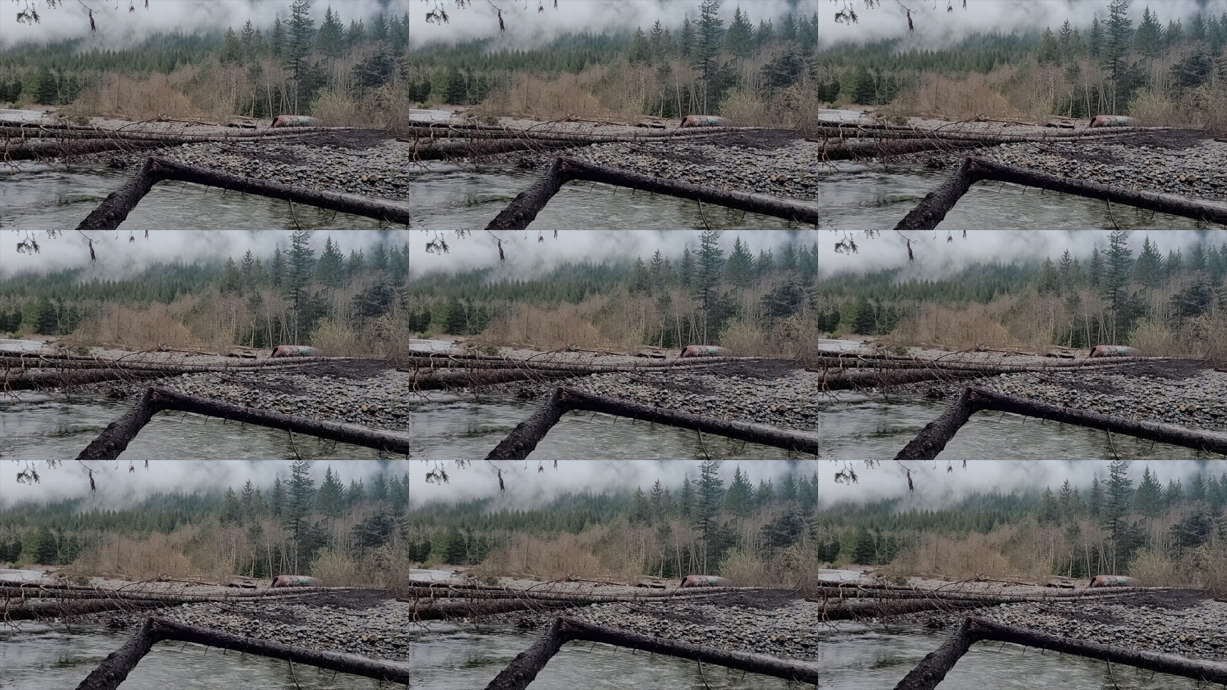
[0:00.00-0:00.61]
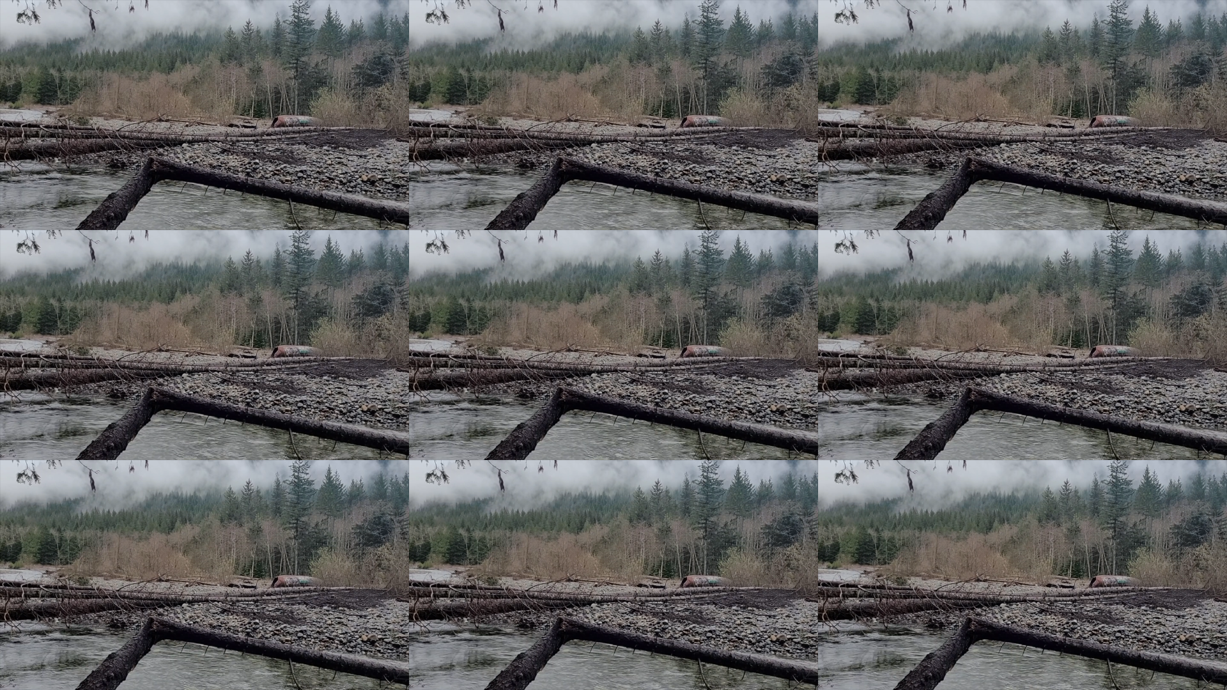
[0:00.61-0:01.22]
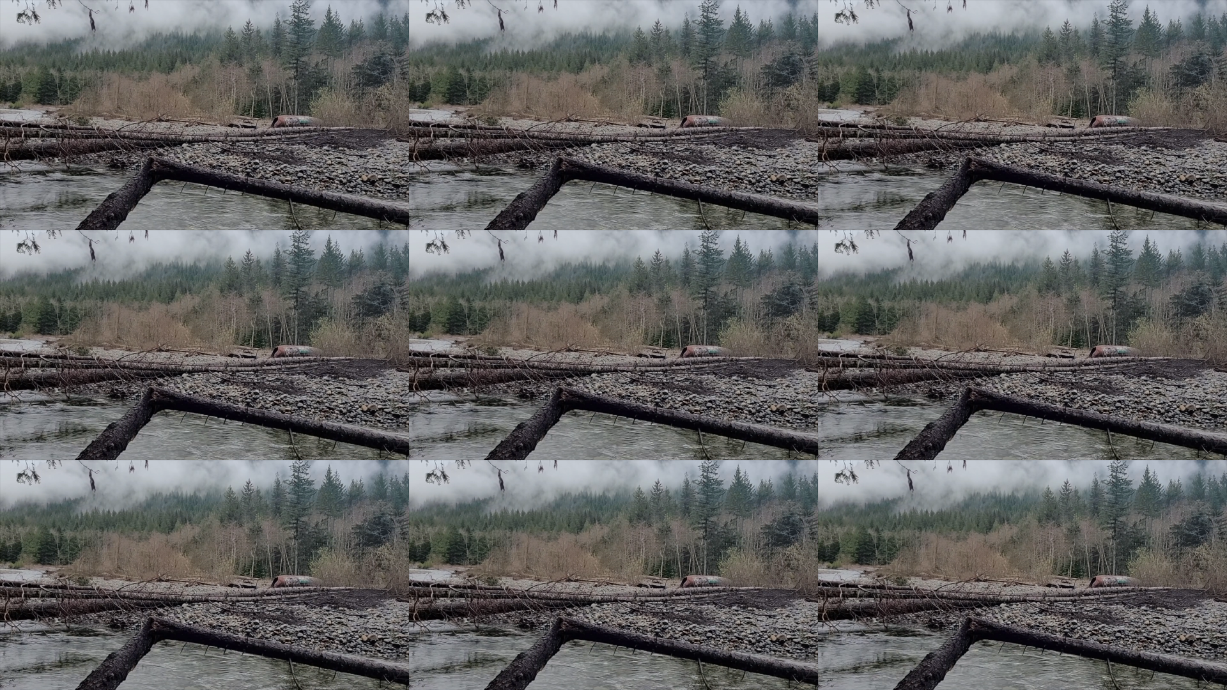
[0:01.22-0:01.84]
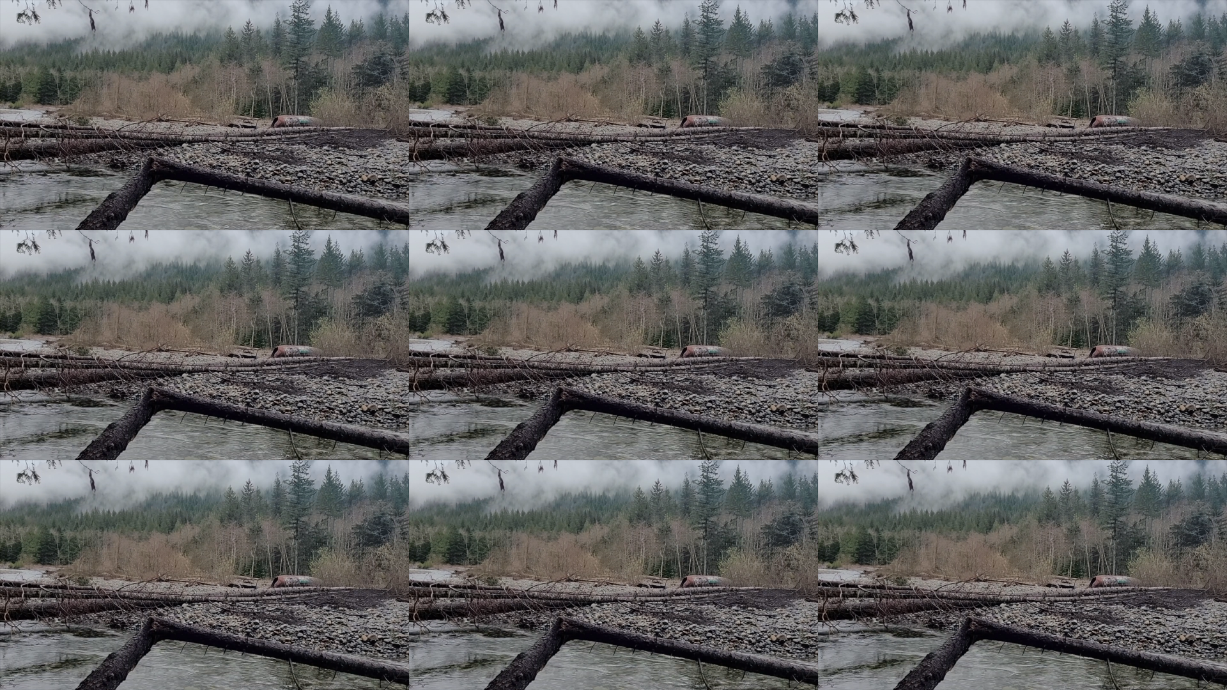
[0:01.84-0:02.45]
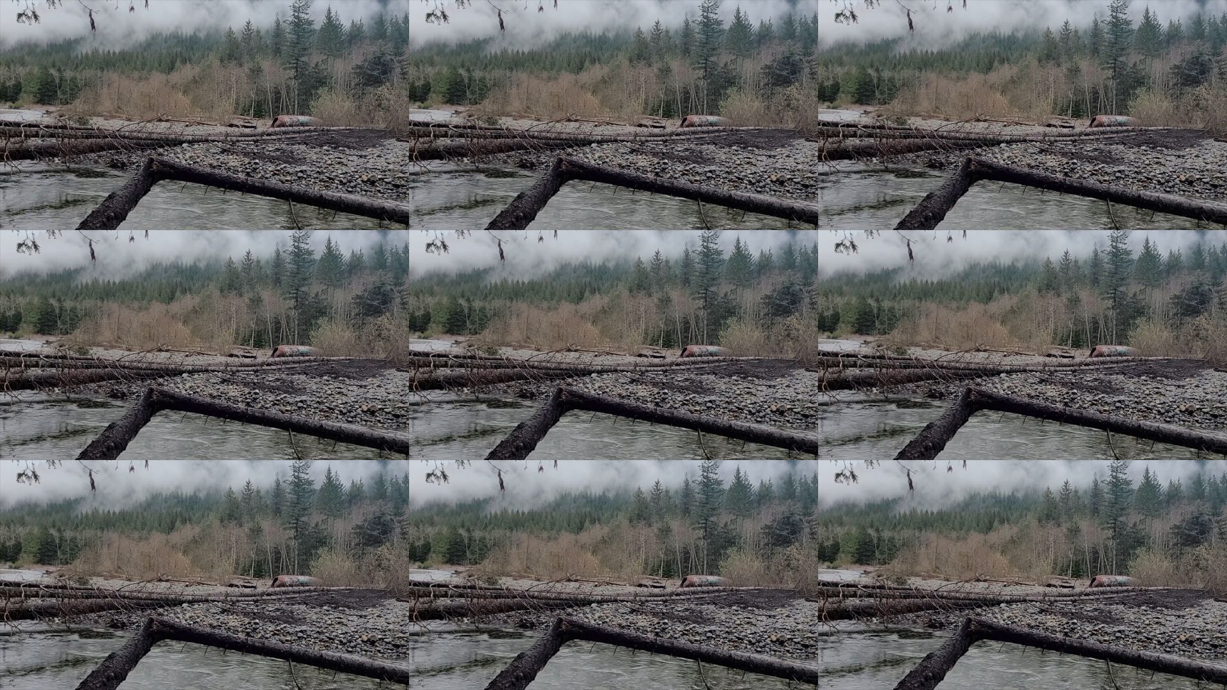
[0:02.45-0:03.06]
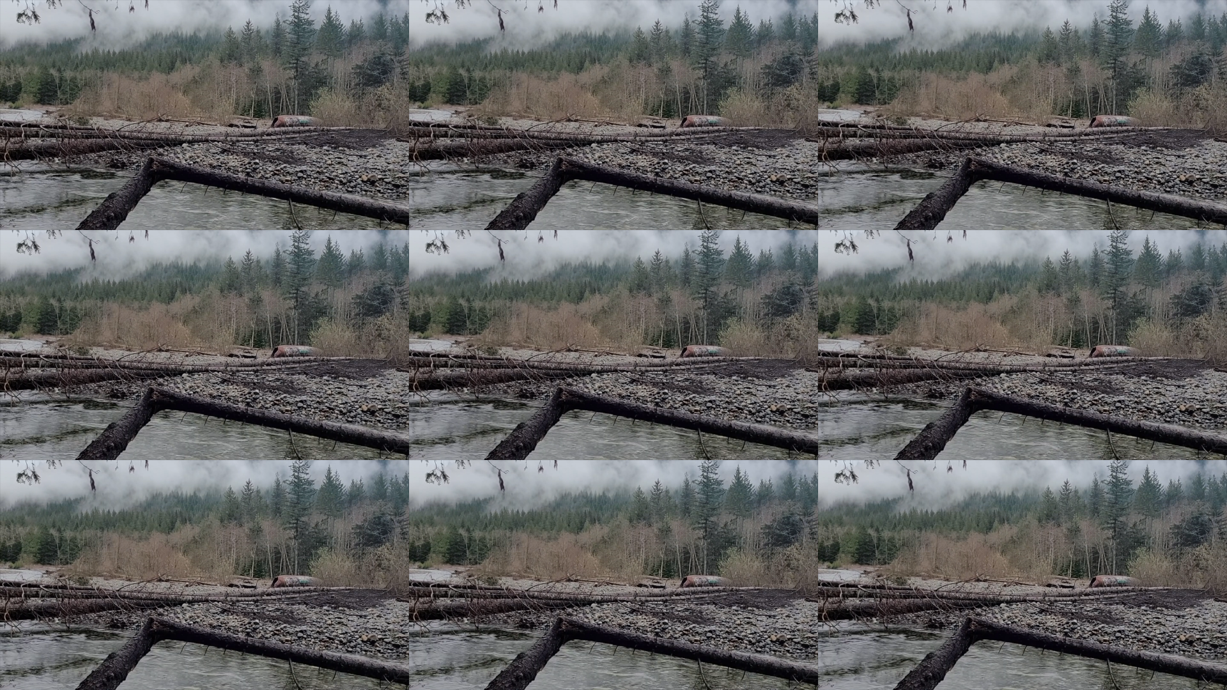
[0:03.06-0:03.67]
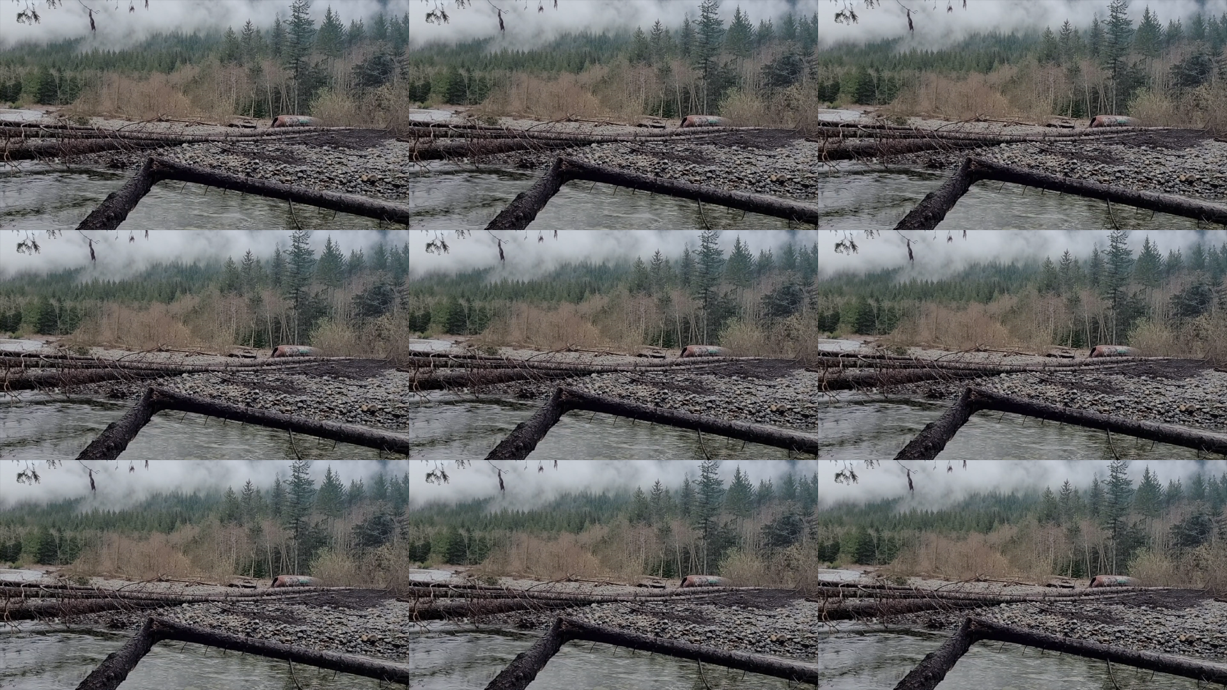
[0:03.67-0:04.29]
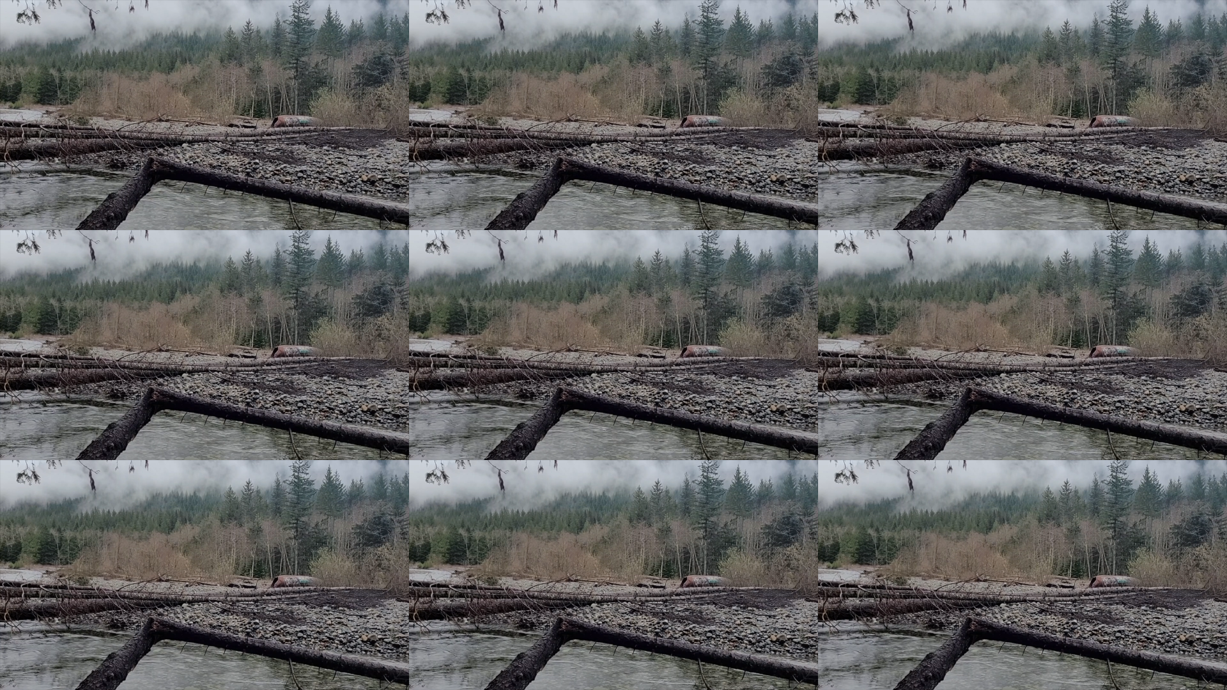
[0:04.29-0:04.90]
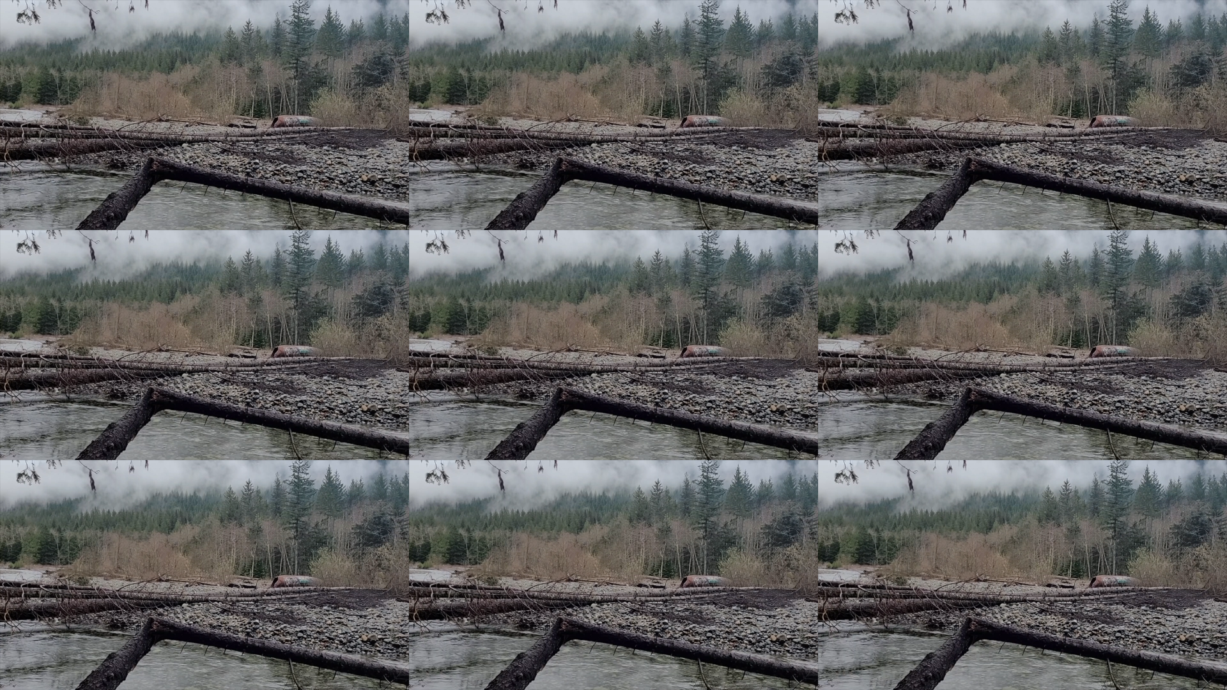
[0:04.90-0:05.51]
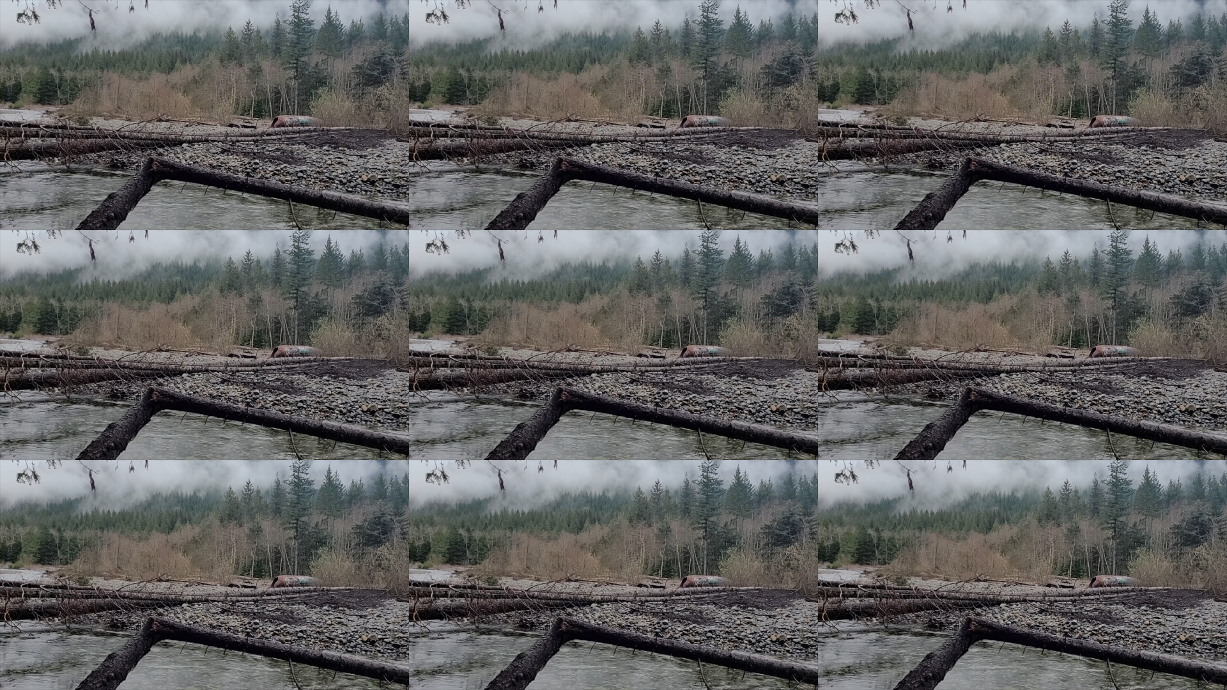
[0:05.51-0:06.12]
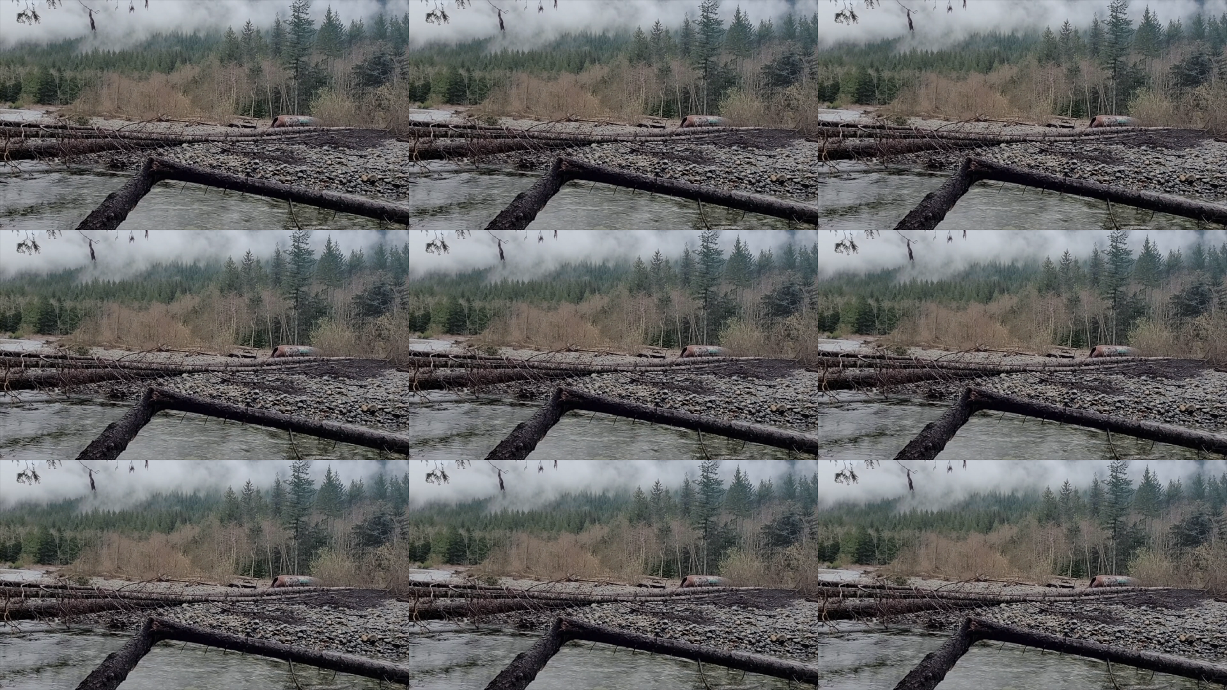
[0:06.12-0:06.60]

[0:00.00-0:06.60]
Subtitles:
[unreadable: no face in view]